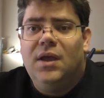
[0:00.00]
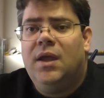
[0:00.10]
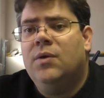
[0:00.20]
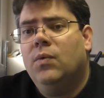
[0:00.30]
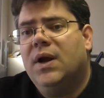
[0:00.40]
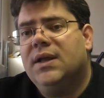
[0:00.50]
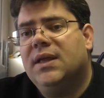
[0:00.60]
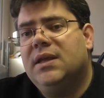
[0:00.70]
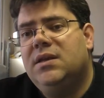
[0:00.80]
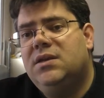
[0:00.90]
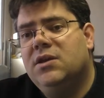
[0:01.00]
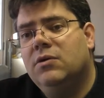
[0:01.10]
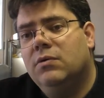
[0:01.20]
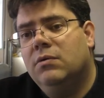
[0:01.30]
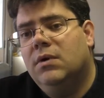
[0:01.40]
in what it can
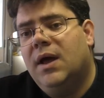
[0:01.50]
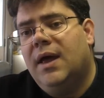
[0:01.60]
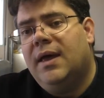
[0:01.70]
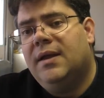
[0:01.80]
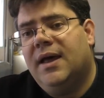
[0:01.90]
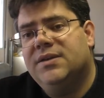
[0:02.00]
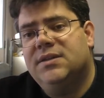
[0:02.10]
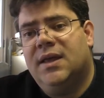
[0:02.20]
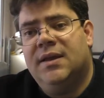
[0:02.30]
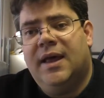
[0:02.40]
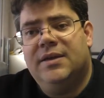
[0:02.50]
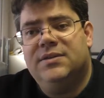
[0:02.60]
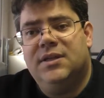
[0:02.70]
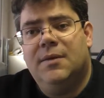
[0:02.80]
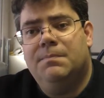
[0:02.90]
do, it has it
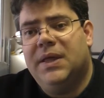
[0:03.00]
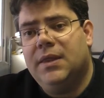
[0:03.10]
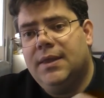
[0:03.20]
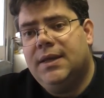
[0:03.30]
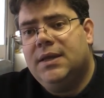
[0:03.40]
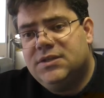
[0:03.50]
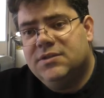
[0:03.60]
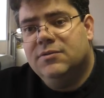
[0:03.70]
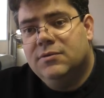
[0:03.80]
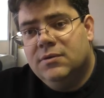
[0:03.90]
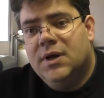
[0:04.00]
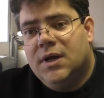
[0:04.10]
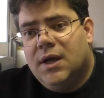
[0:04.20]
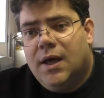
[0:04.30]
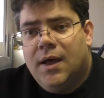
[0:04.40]
has the ability to
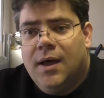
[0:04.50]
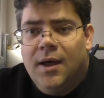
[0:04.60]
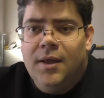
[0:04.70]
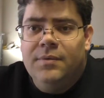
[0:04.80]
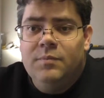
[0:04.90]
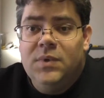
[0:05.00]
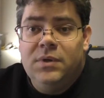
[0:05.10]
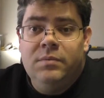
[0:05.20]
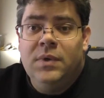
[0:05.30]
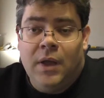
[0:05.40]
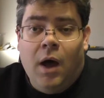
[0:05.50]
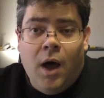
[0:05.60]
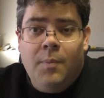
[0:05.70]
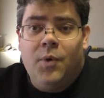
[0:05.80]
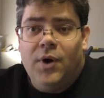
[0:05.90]
uh,
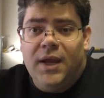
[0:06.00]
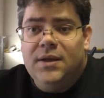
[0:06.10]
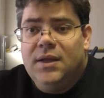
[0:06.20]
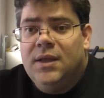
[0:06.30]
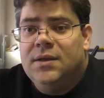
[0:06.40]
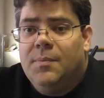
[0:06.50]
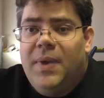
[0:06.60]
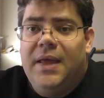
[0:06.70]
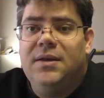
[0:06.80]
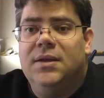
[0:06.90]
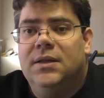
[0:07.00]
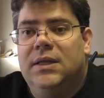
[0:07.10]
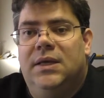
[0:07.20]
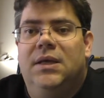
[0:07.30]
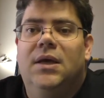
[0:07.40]
operate
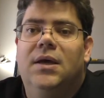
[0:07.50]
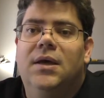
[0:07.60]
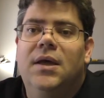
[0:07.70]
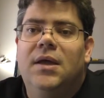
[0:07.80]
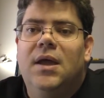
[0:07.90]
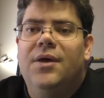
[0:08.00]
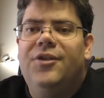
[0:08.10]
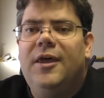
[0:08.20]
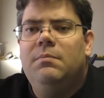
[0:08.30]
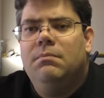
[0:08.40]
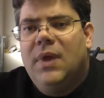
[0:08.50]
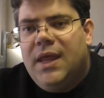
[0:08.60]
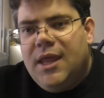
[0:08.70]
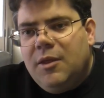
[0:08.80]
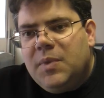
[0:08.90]
independently, then
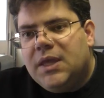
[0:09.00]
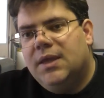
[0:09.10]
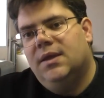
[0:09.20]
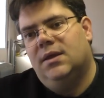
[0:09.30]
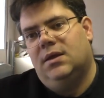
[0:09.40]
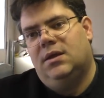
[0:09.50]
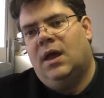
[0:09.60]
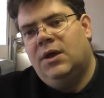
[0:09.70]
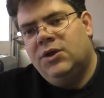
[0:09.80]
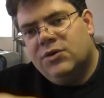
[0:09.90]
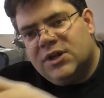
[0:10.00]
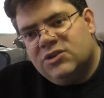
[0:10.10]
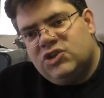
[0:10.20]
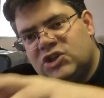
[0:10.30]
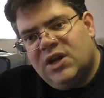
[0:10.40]
maybe you can
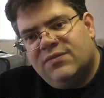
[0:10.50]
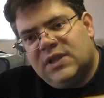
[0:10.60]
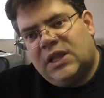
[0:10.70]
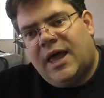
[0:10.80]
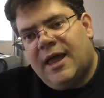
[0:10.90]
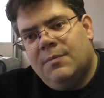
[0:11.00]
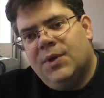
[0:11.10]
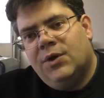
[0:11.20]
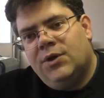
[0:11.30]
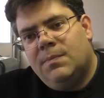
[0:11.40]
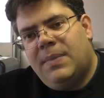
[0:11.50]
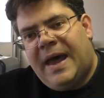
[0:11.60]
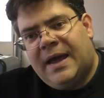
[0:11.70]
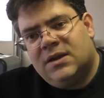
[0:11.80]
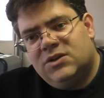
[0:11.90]
shift the liability
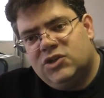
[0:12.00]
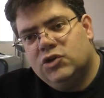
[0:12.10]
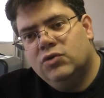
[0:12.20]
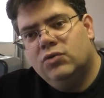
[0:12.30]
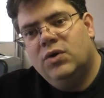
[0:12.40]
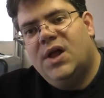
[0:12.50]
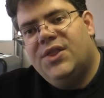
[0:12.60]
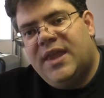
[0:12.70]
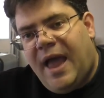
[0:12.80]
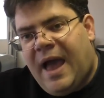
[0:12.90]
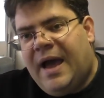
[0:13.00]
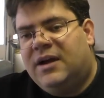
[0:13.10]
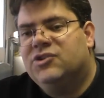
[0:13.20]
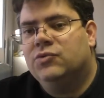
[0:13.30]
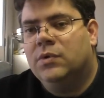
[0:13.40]
back to the
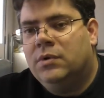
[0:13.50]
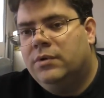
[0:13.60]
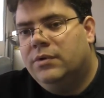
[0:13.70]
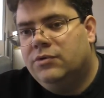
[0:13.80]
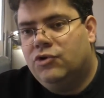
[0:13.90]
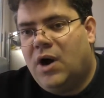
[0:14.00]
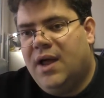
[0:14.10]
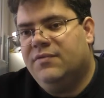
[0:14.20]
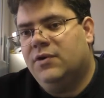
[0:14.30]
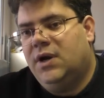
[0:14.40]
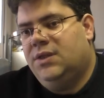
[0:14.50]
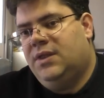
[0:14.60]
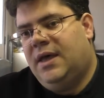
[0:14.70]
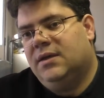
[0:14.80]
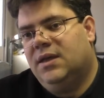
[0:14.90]
actual driver in
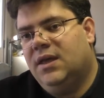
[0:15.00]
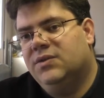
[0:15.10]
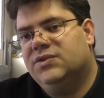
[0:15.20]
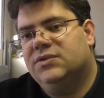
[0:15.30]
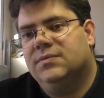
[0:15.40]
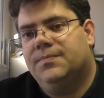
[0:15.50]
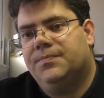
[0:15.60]
that case.